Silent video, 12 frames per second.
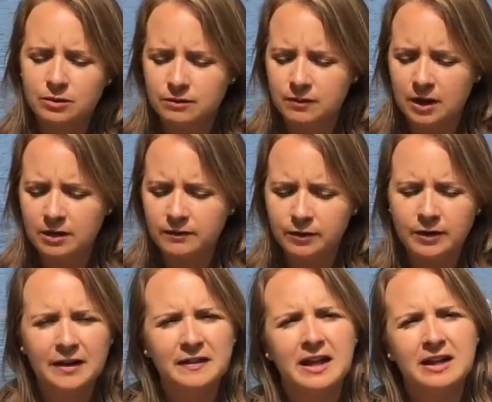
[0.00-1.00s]
revolve
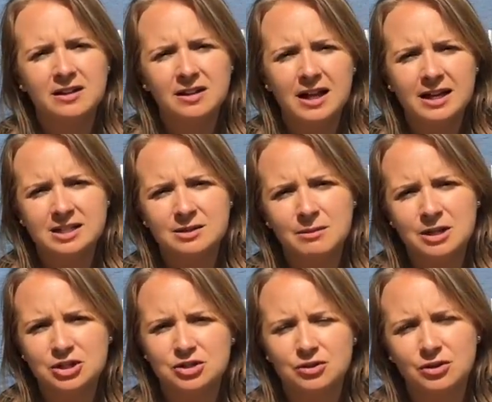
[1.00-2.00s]
around that class and make
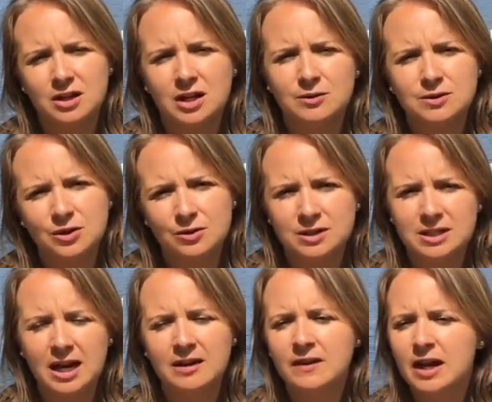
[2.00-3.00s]
sure that I was going to
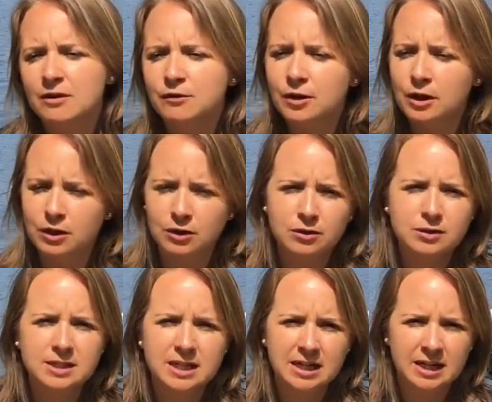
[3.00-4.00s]
have every
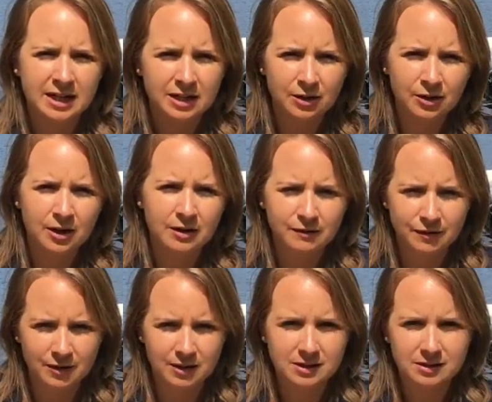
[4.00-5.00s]
Thursday night off
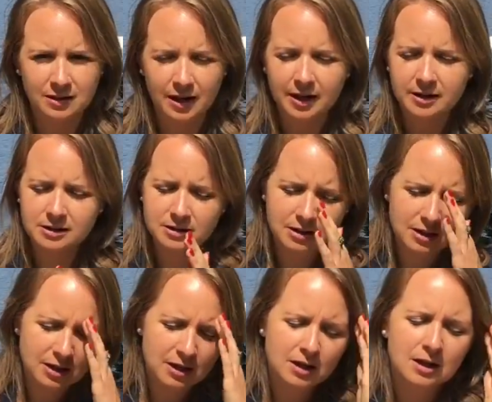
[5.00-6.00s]
for this class.
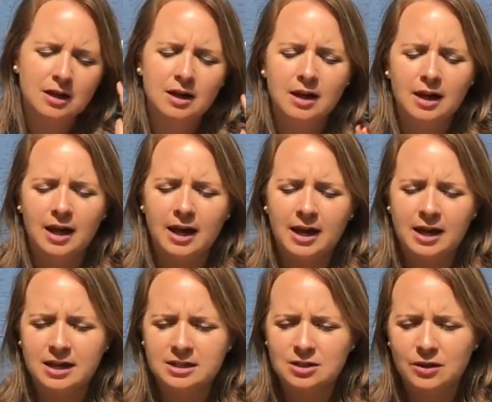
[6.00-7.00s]

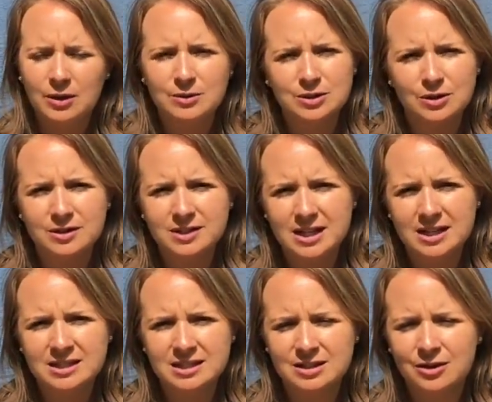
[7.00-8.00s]
And so that was all set
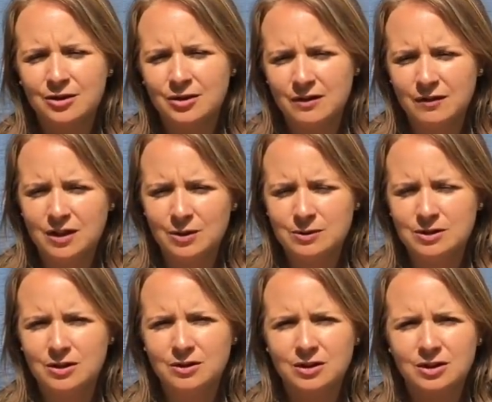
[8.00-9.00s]
in stone. Everything was
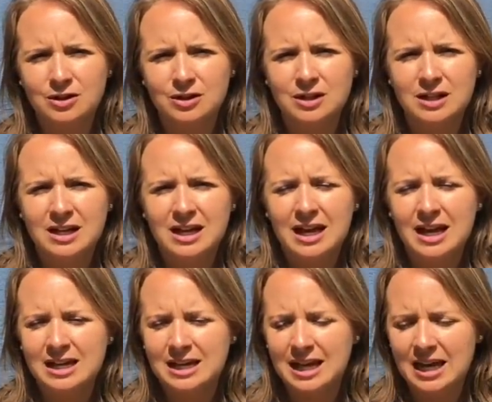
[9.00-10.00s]
all good.
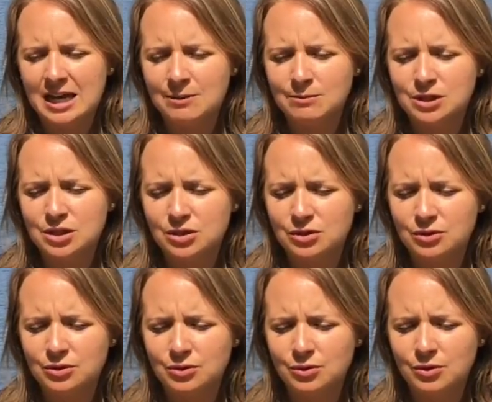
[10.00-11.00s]
It came
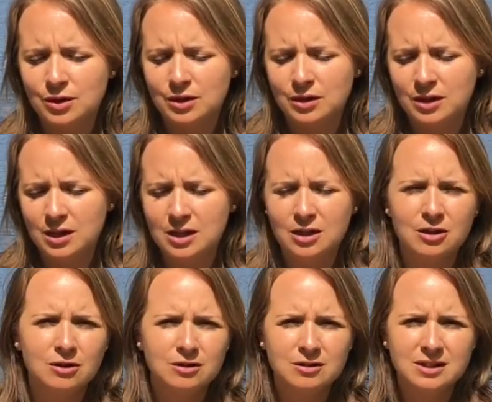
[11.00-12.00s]
to the
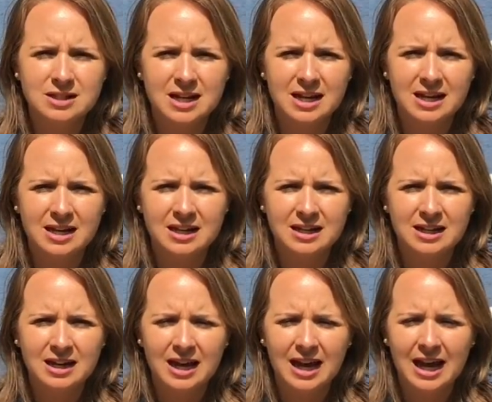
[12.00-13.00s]
Thursday,
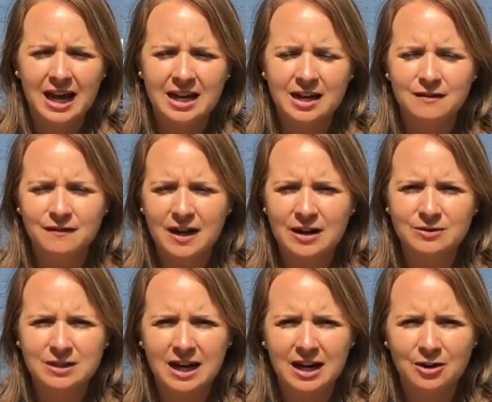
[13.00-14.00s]
and I
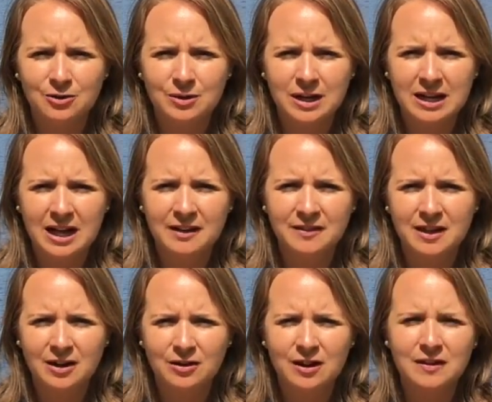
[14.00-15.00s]
found out when I got
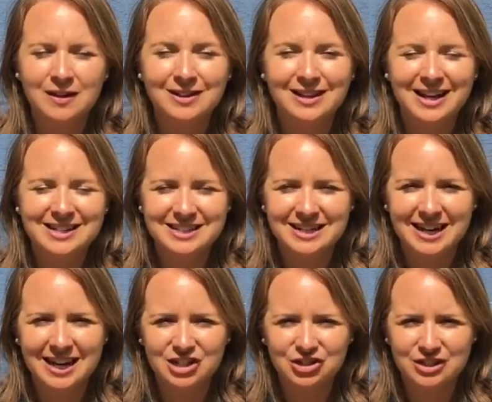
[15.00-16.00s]
there that the class that I
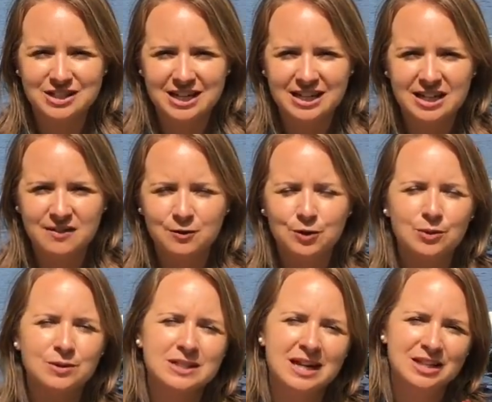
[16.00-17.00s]
actually signed up for
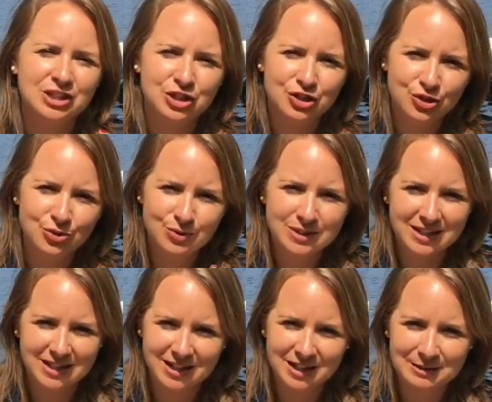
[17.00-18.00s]
was on
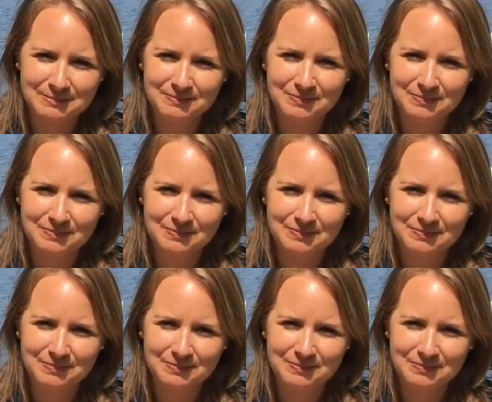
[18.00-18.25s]
Tuesday night.